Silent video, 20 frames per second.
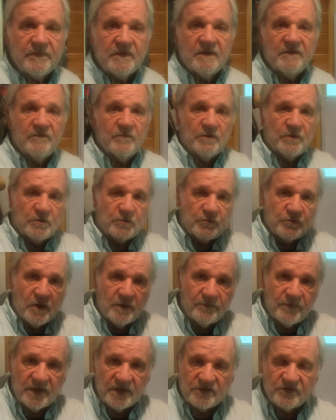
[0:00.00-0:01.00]
When your
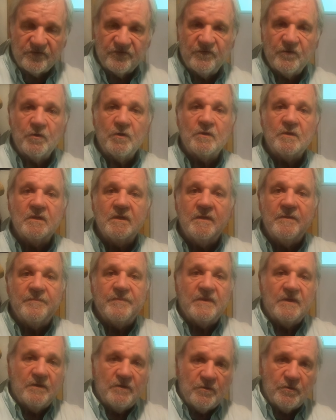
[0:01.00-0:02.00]
drum gets full,
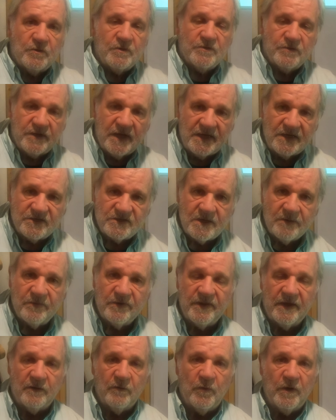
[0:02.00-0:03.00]
you can take some of
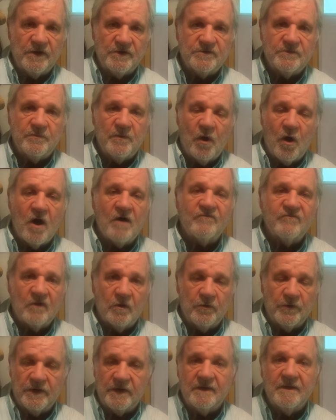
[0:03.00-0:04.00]
that waste,
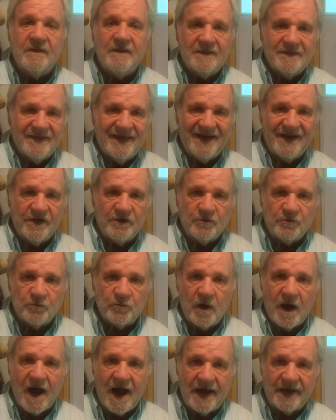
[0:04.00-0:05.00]
offload it, let it
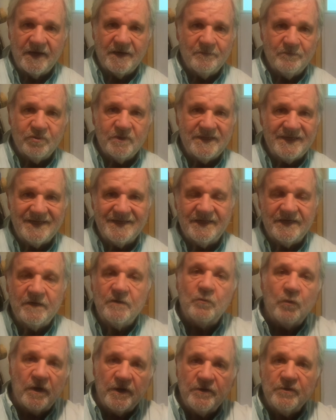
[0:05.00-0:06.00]
dry completely
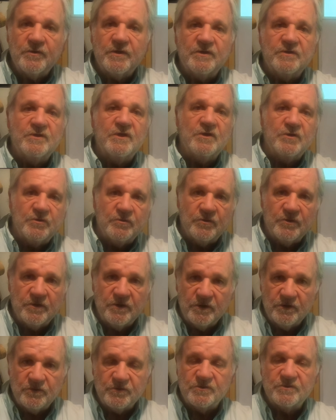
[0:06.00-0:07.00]
while you continue to
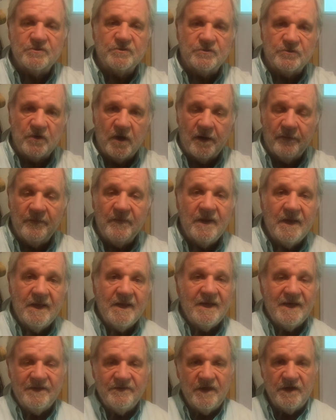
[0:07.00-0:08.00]
use the drum,
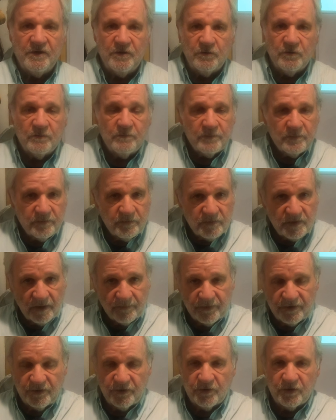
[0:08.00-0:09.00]
and then you dump
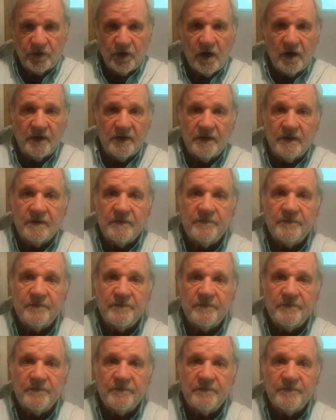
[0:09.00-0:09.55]
it in your garden.